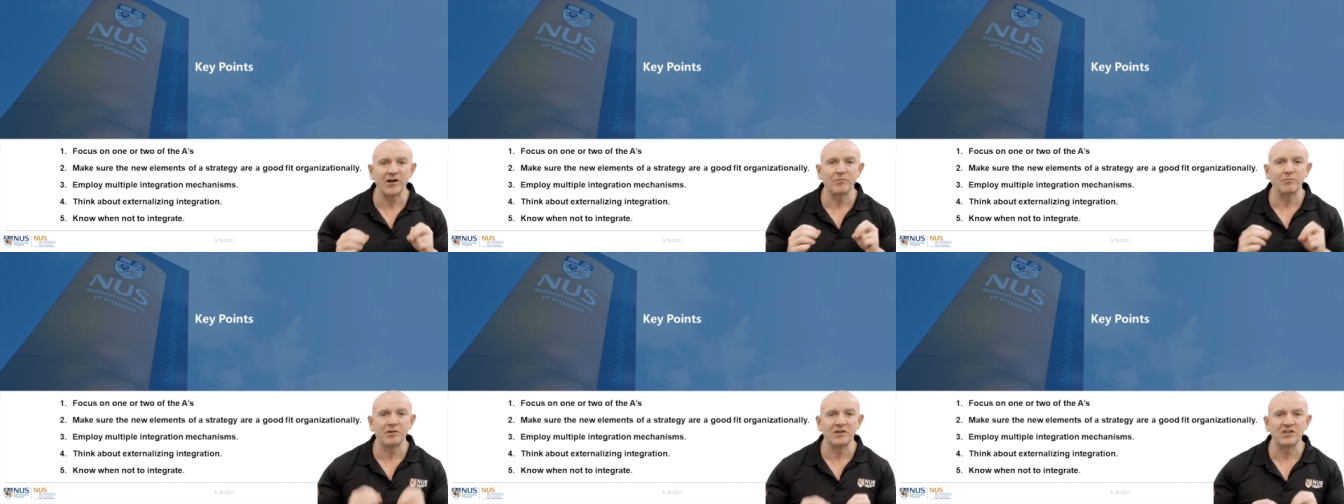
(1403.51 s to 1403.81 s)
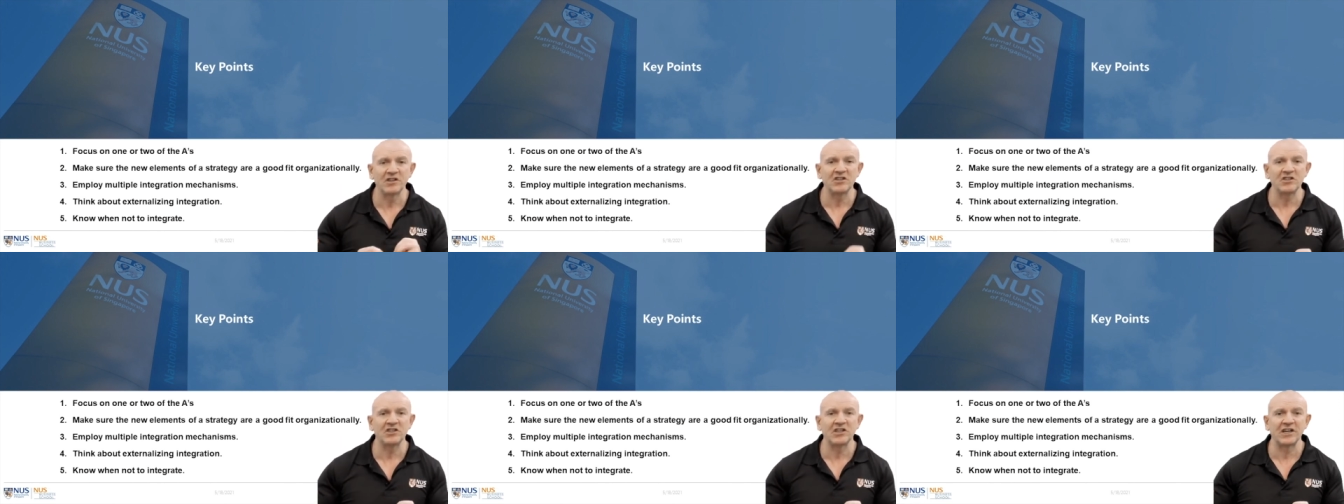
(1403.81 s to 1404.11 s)

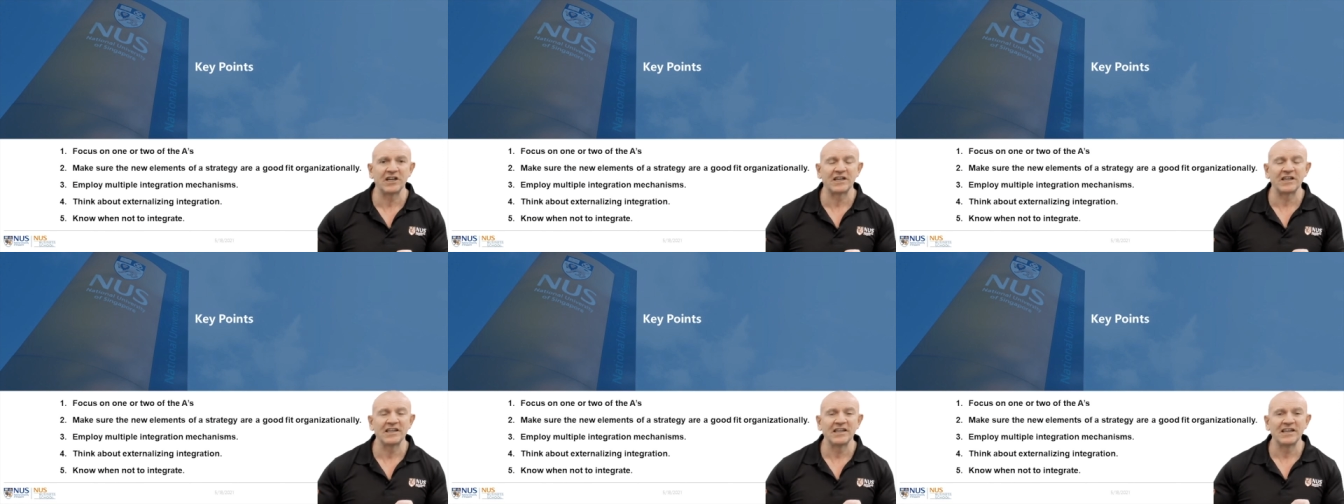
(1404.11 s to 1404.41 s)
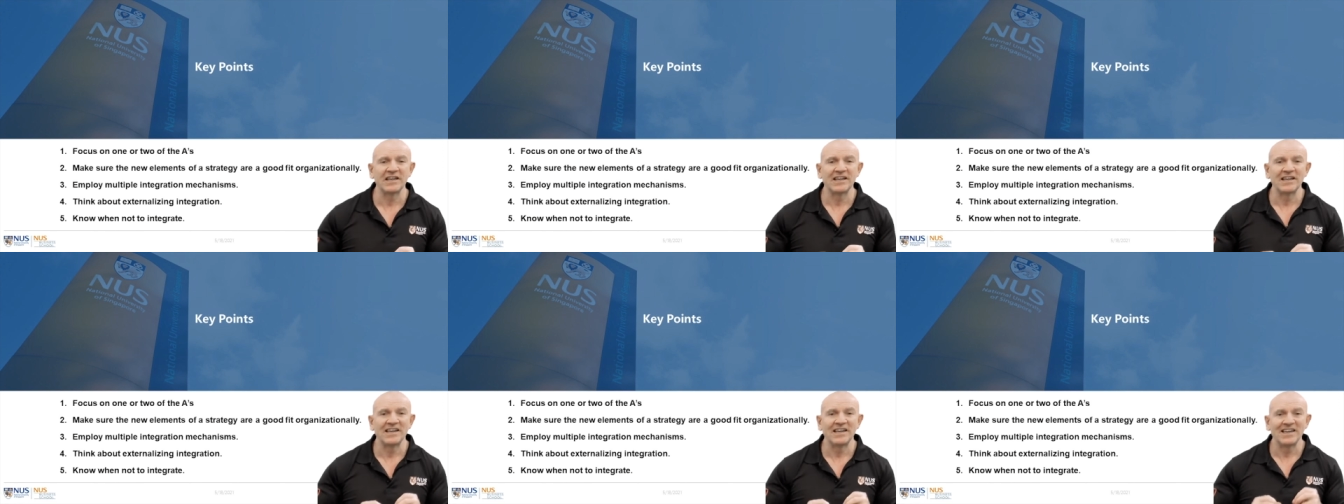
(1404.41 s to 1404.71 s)
positioning
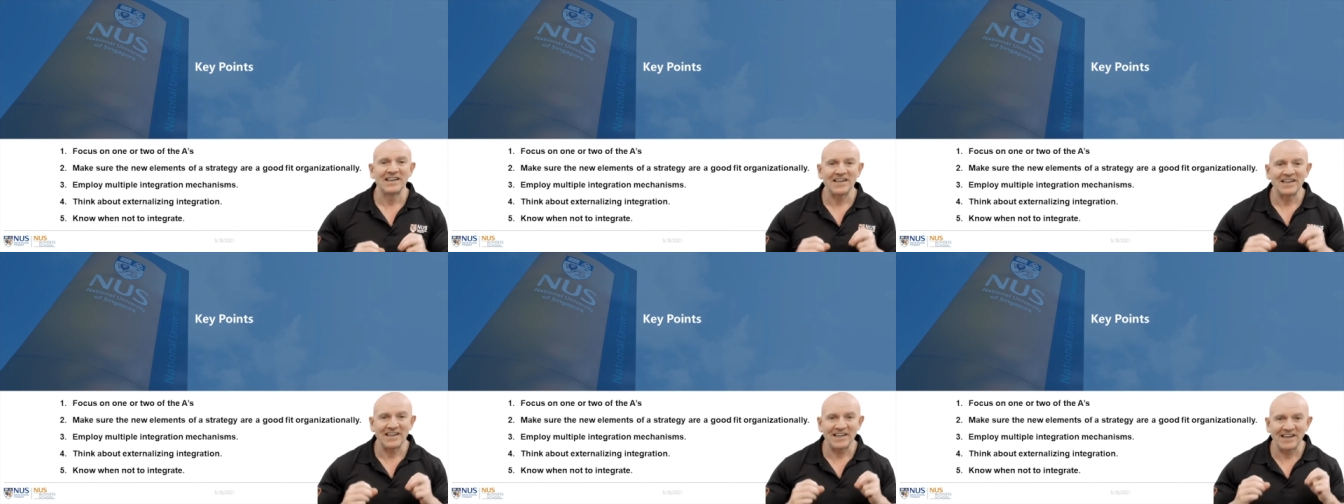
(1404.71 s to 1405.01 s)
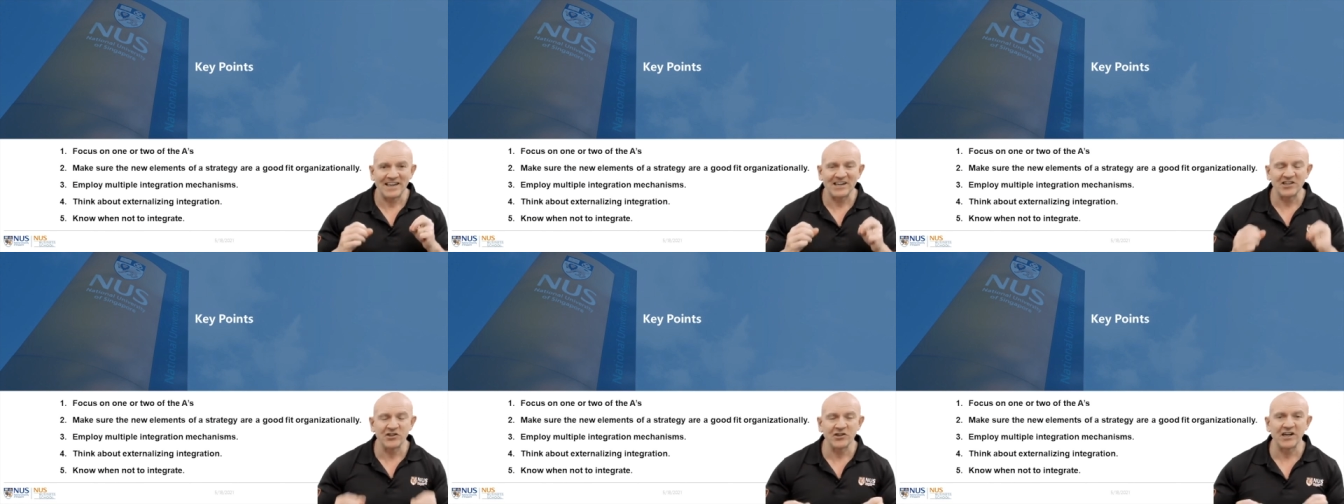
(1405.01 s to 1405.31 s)

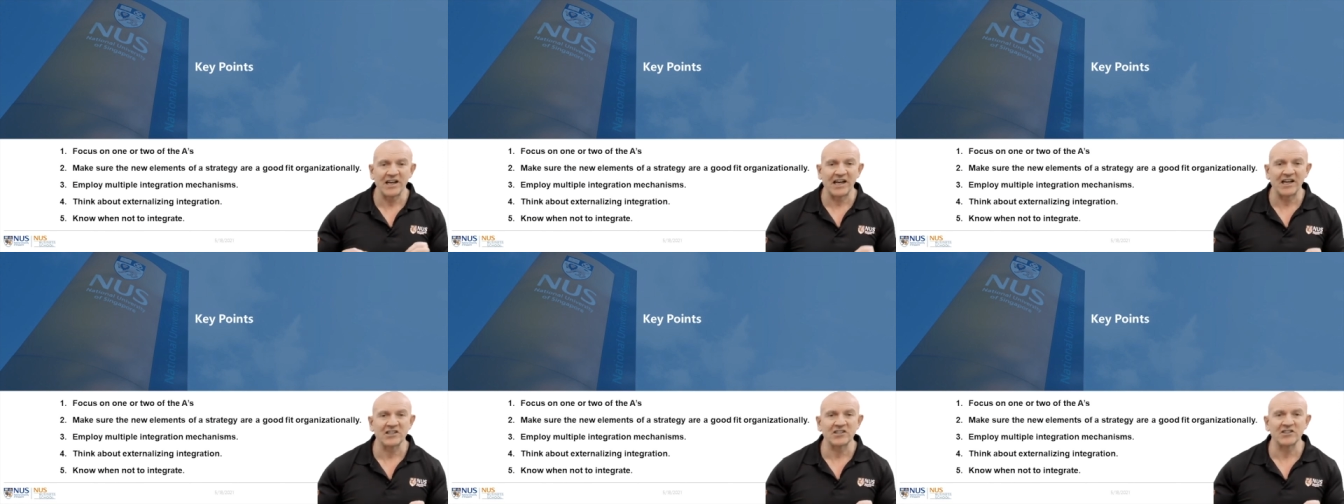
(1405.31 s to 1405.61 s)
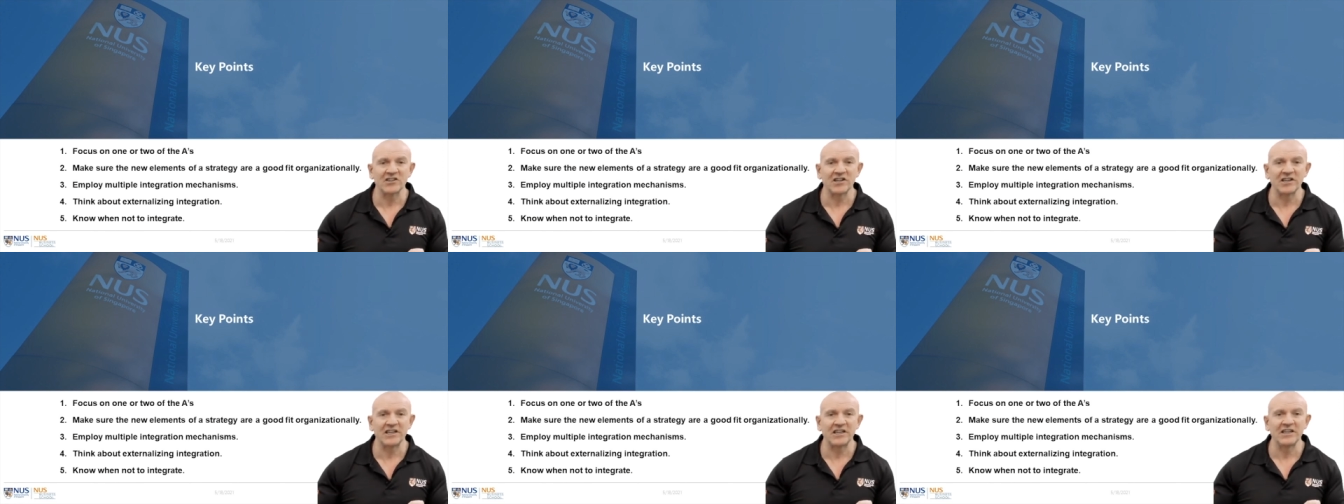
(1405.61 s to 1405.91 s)

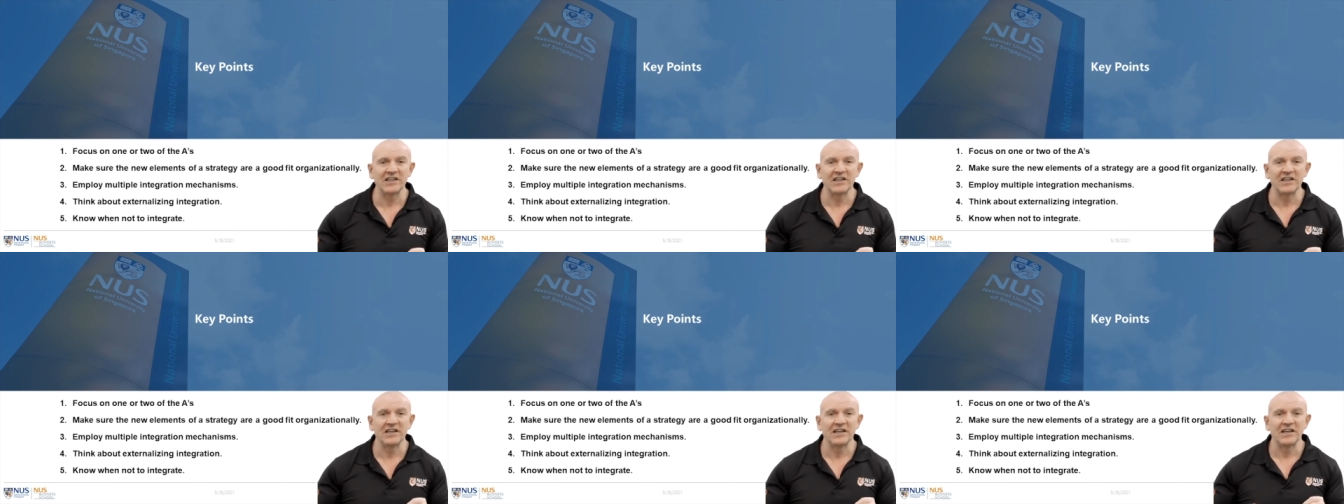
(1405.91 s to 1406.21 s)
internationally,